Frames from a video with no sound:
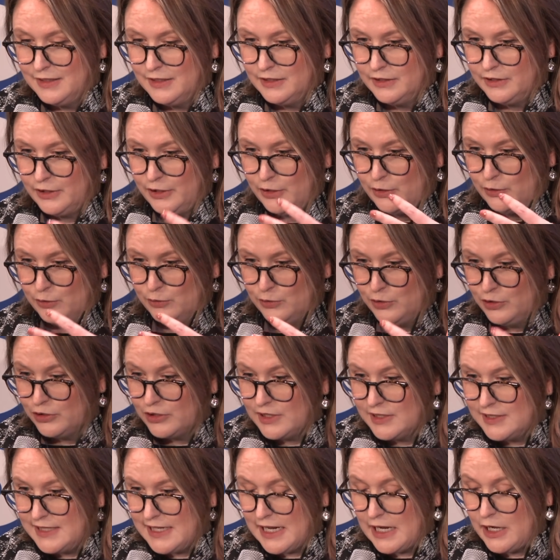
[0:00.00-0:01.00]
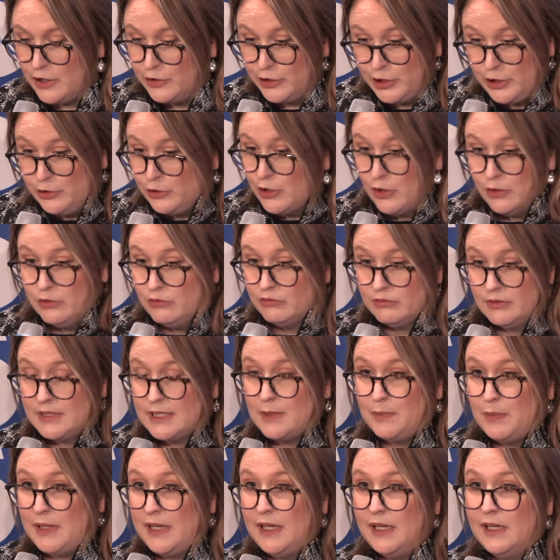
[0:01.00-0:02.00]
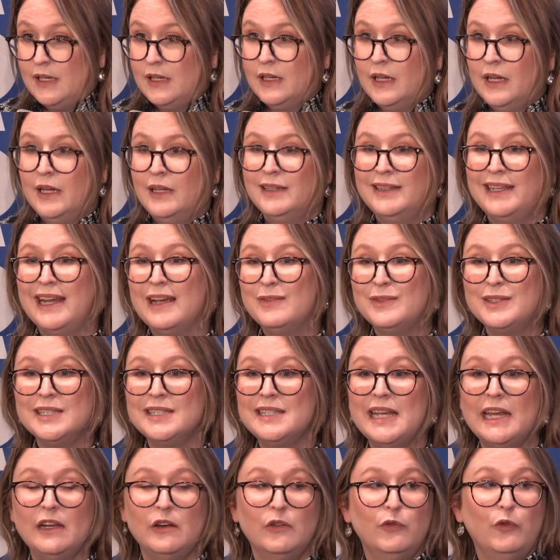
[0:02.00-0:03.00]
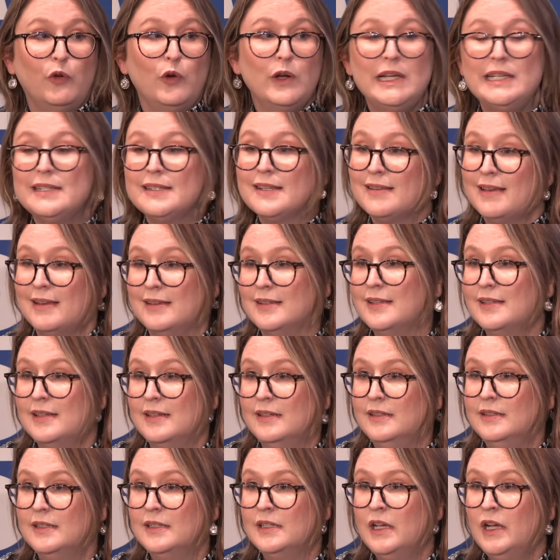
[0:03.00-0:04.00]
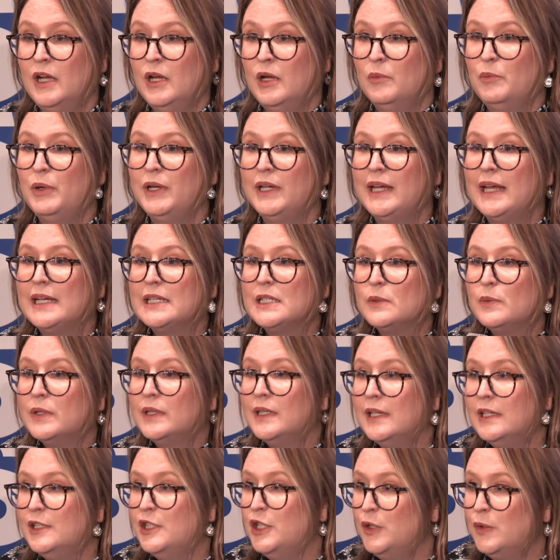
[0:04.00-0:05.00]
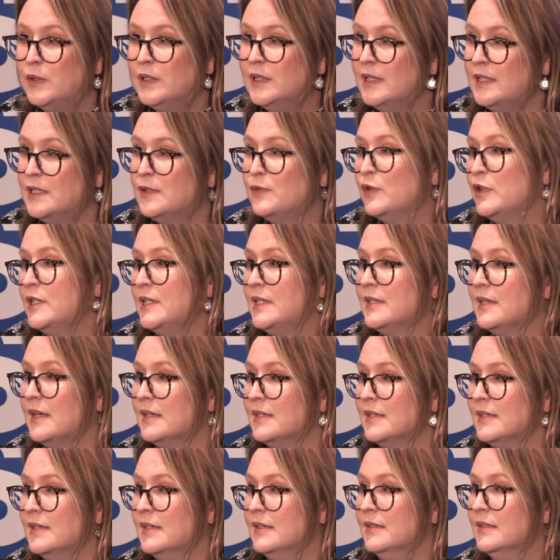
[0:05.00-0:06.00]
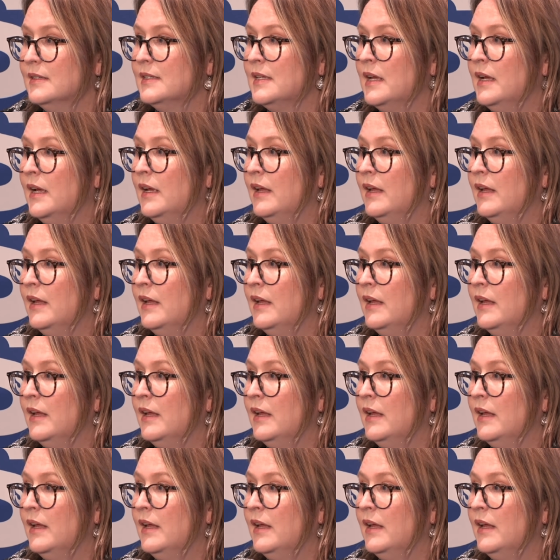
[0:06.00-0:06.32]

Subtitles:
you look down, you don't speak. They have to take voice lessons. But guess what they do in these voice lessons?